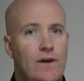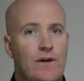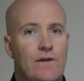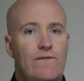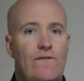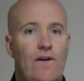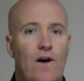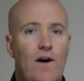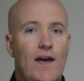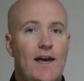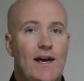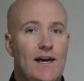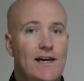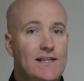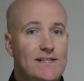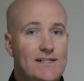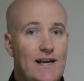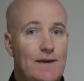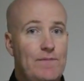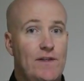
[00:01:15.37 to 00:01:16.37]
fire
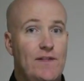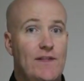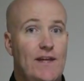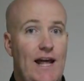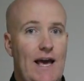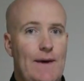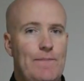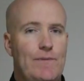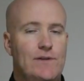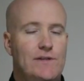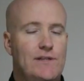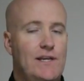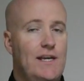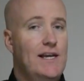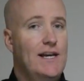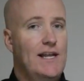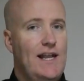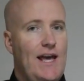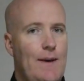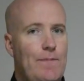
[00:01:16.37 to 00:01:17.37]
is something that happens.
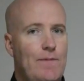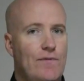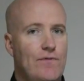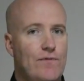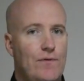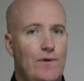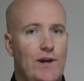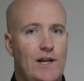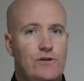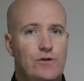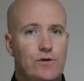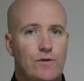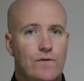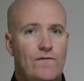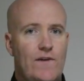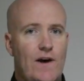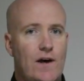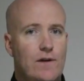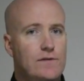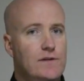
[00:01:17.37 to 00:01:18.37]
It can happen through electrical
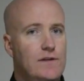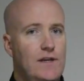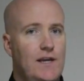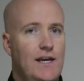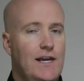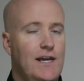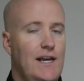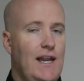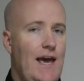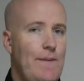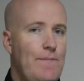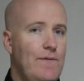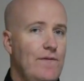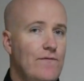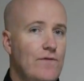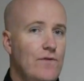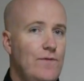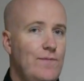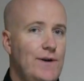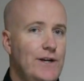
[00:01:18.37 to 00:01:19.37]
faults, it can happen
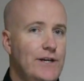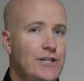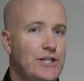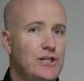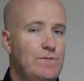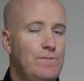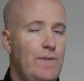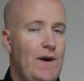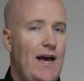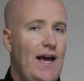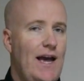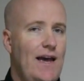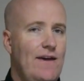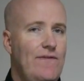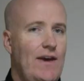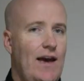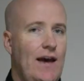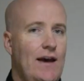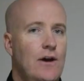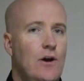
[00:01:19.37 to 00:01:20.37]
through malicious
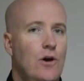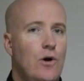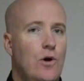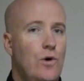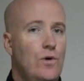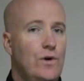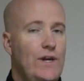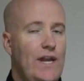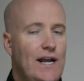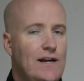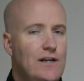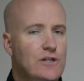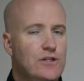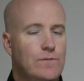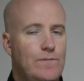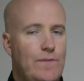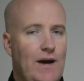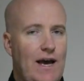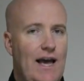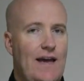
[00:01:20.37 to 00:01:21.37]
behaviour or
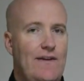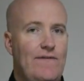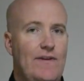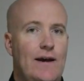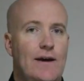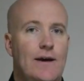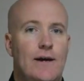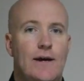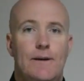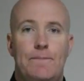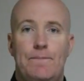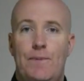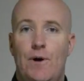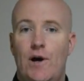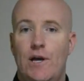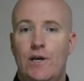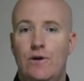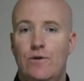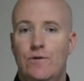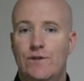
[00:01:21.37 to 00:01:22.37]
negligent behaviour
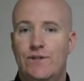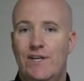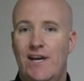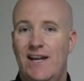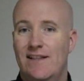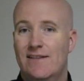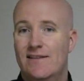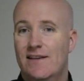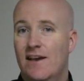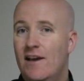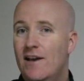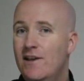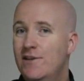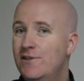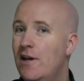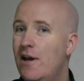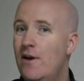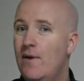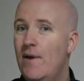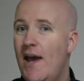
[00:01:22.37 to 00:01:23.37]
by your tenants.
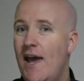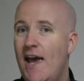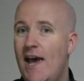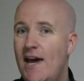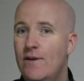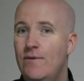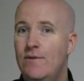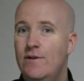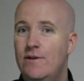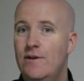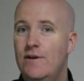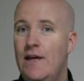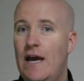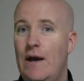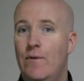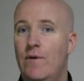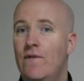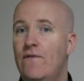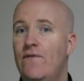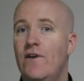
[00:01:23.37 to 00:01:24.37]
So how do we do
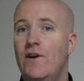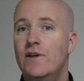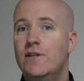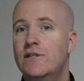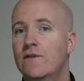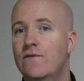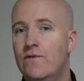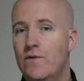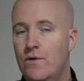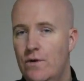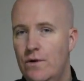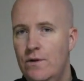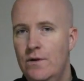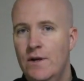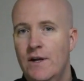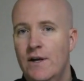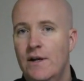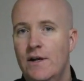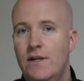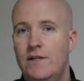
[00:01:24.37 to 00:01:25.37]
that? Well, first of
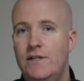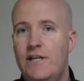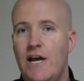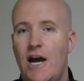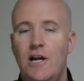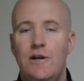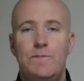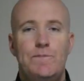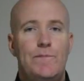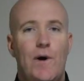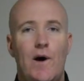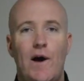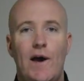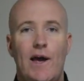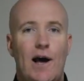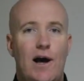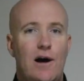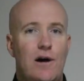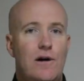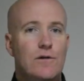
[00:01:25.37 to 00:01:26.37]
all, don't
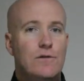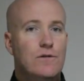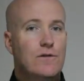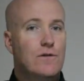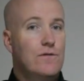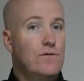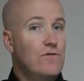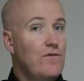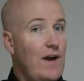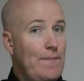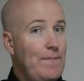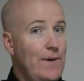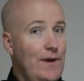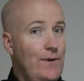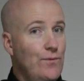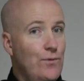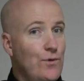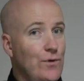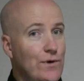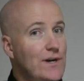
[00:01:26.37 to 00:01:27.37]
buy old
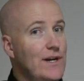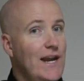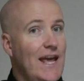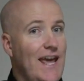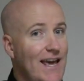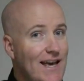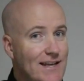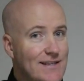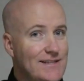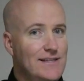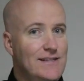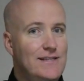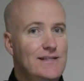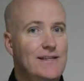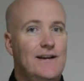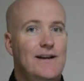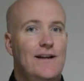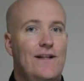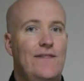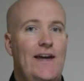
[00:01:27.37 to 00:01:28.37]
crappy wooden
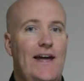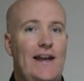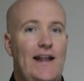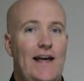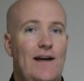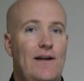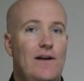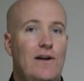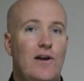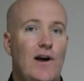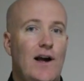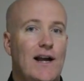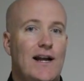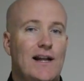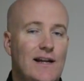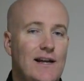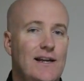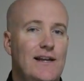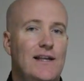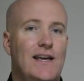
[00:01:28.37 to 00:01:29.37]
houses that are
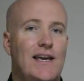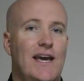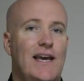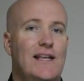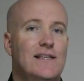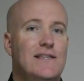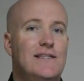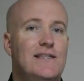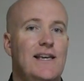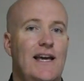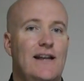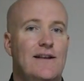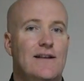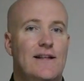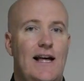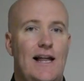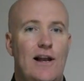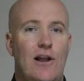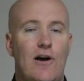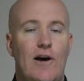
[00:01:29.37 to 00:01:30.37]
likely to get set
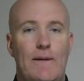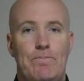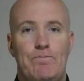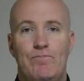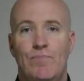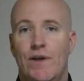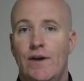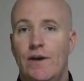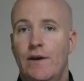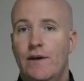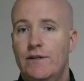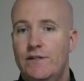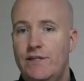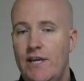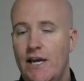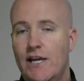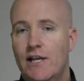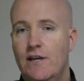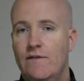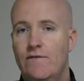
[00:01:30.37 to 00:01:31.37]
alight.
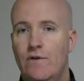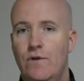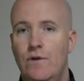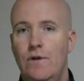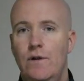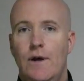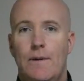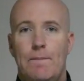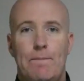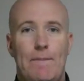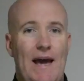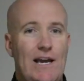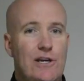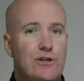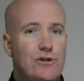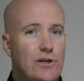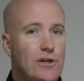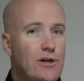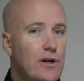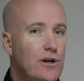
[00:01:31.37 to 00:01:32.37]
Second of all, make
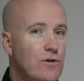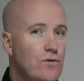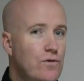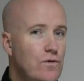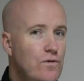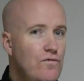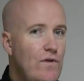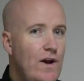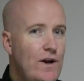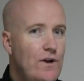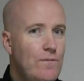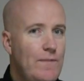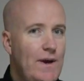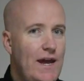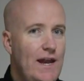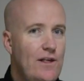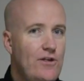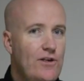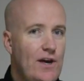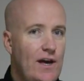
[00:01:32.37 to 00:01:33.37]
sure you've got a good rental
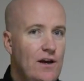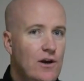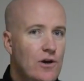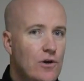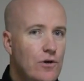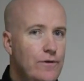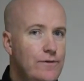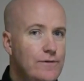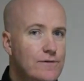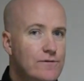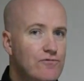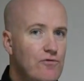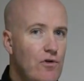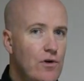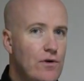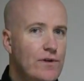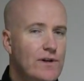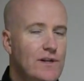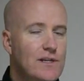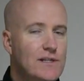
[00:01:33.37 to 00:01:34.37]
manager who's
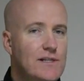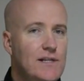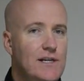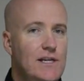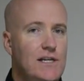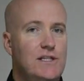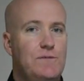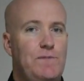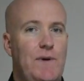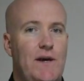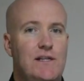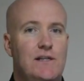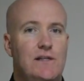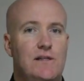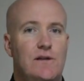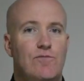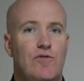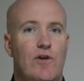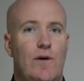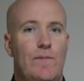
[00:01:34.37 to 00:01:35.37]
ruthlessly
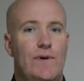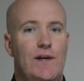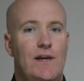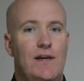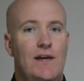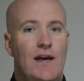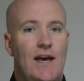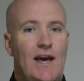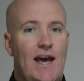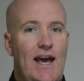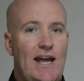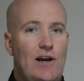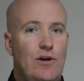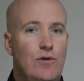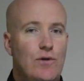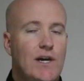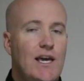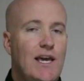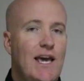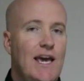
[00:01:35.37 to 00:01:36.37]
inspecting the property and
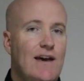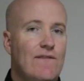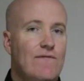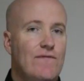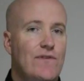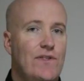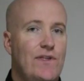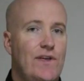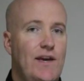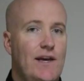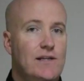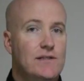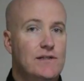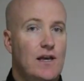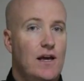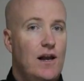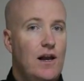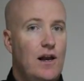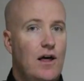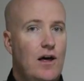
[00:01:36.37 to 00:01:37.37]
looking out for
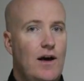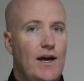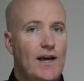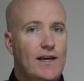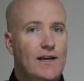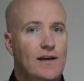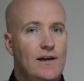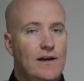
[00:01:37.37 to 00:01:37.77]
things like,